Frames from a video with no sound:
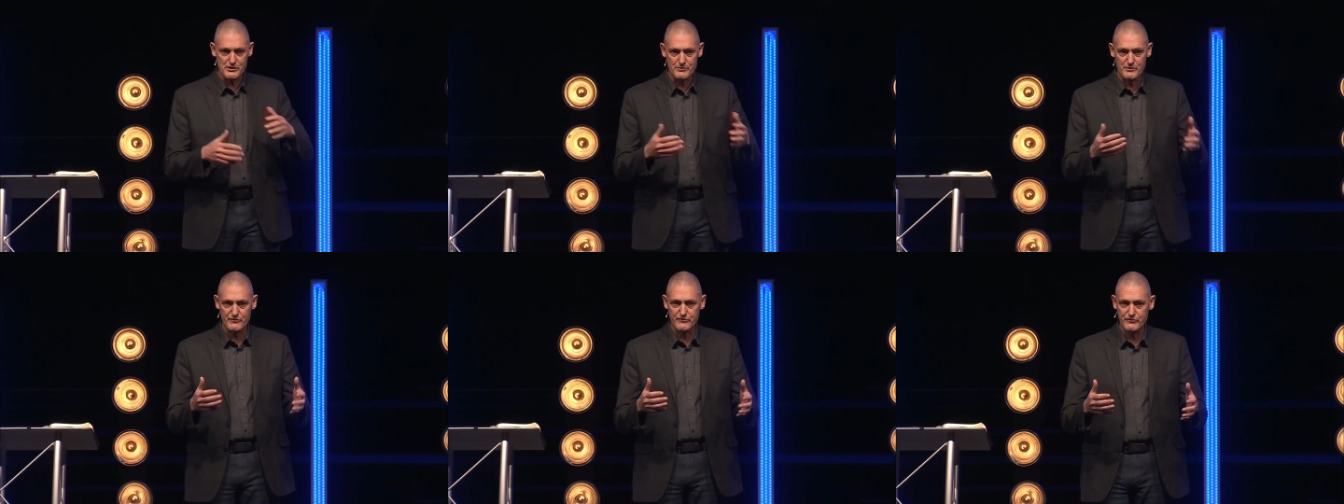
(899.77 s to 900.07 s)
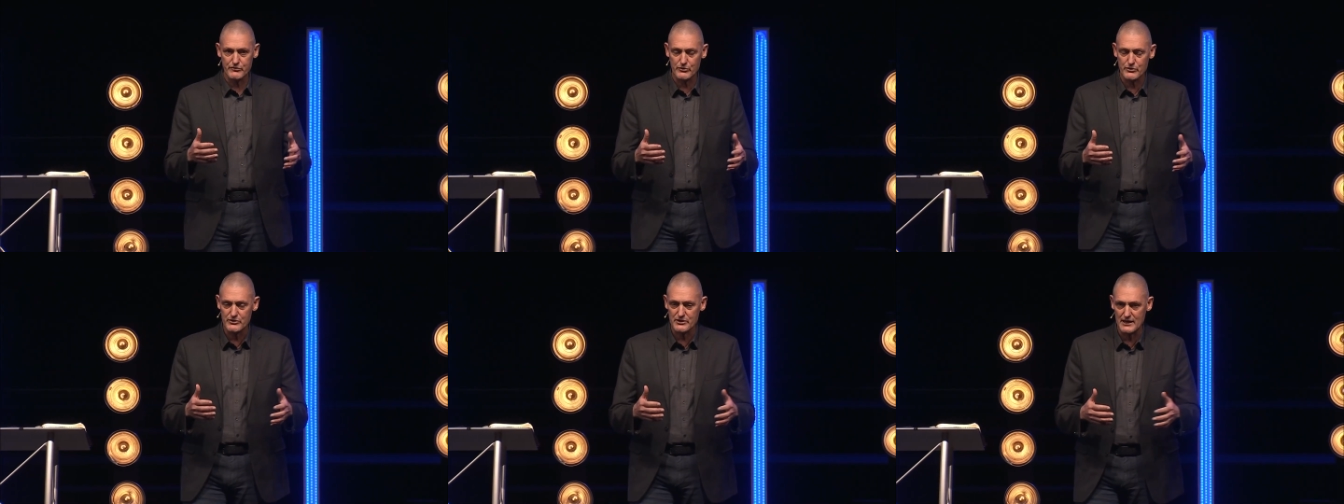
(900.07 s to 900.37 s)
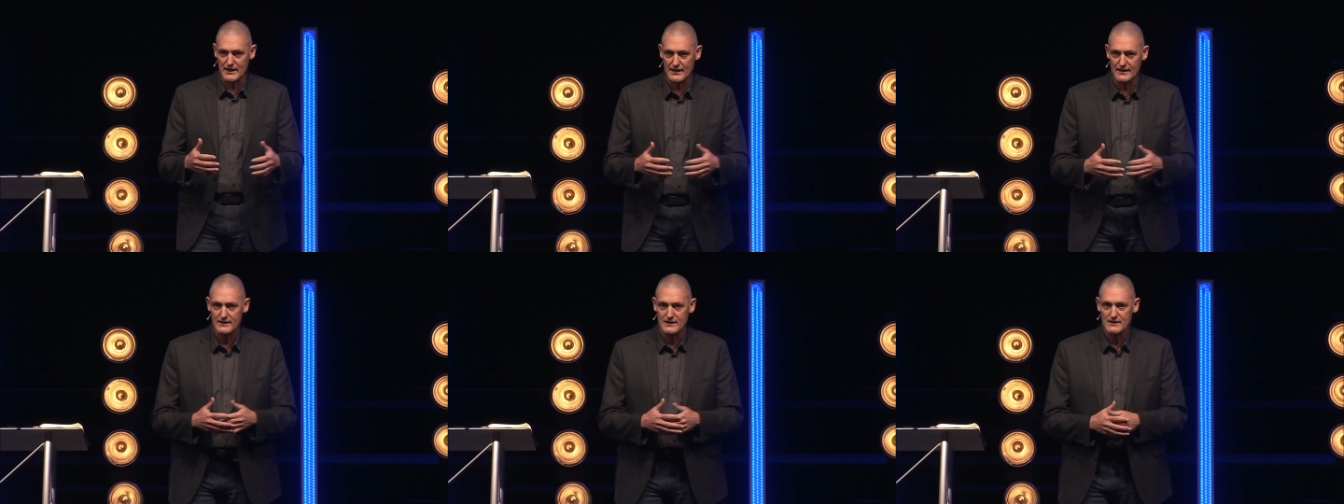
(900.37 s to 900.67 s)
Before
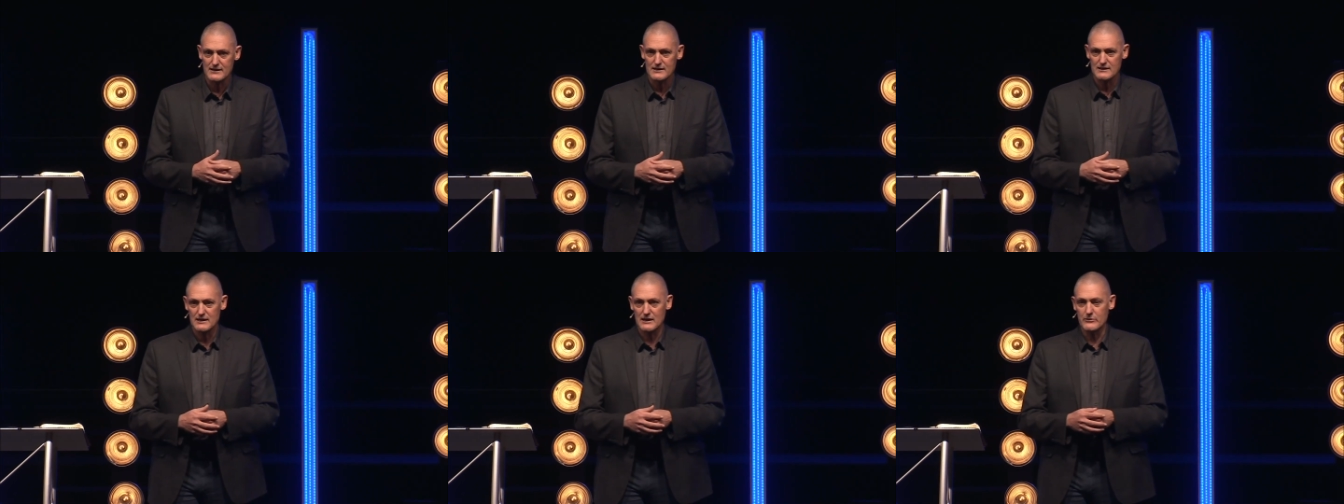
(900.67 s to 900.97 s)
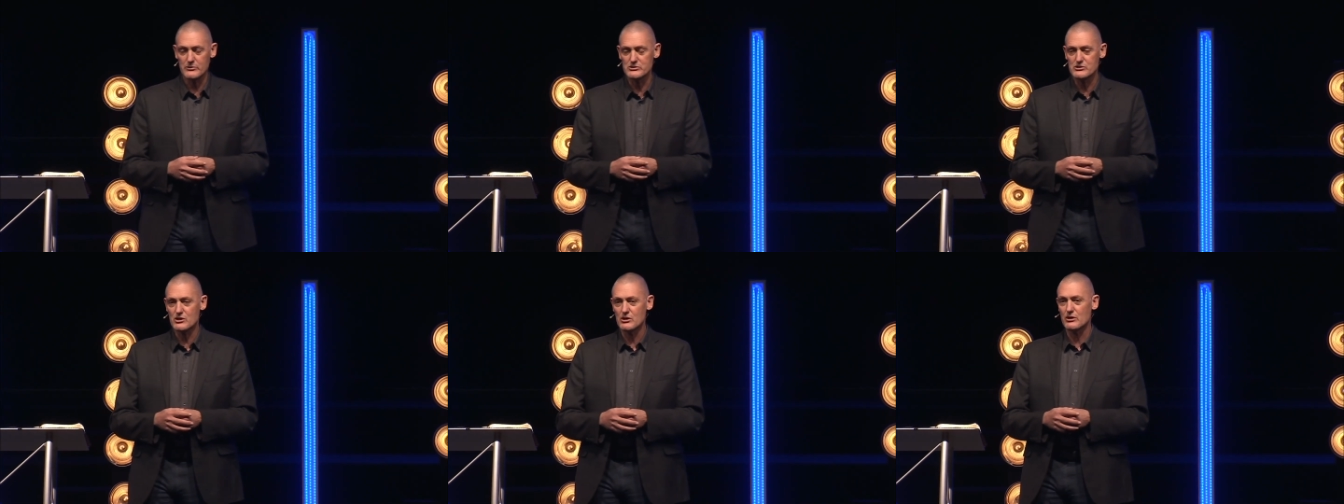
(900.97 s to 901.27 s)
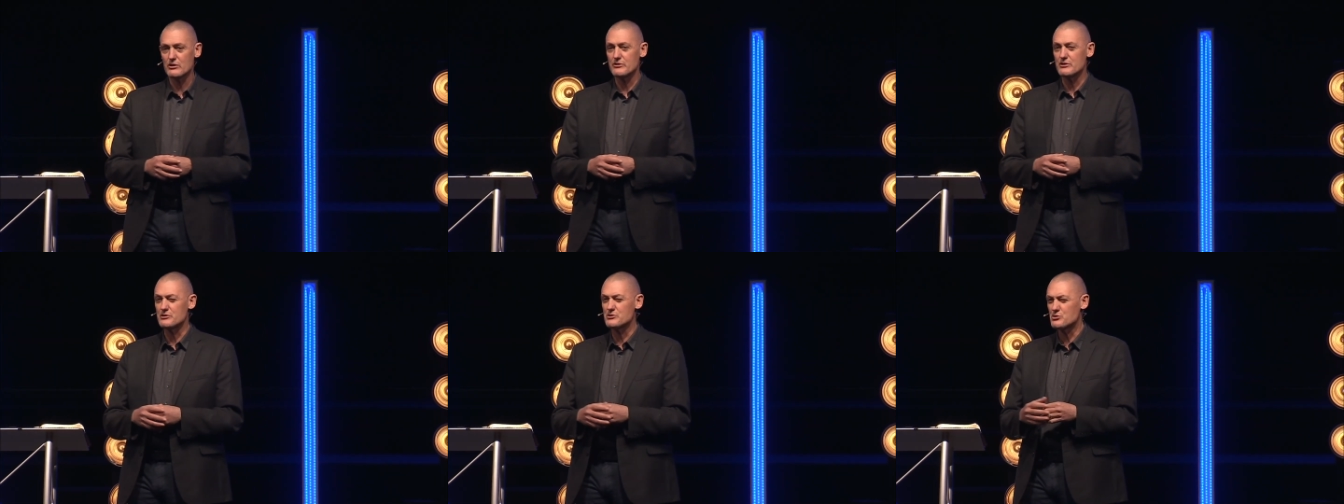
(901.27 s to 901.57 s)
that, it was
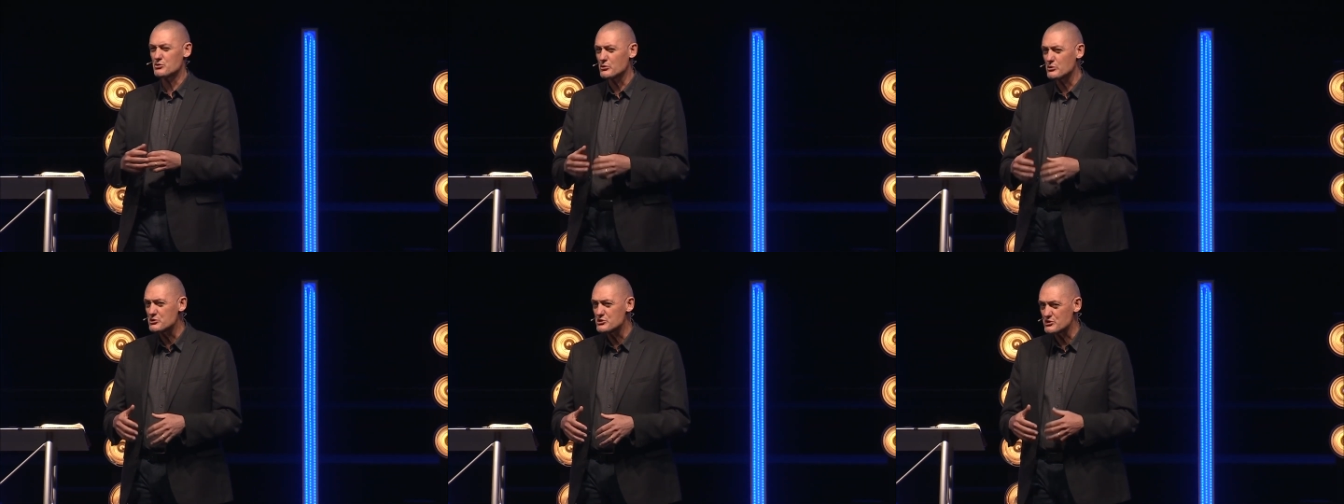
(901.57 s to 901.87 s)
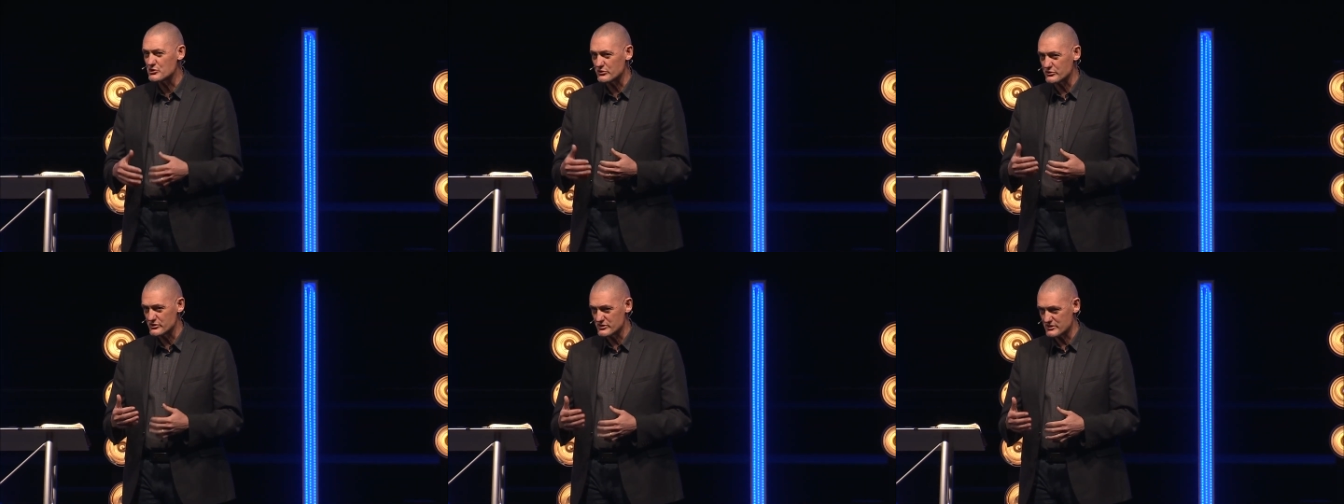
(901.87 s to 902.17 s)
called the Trucial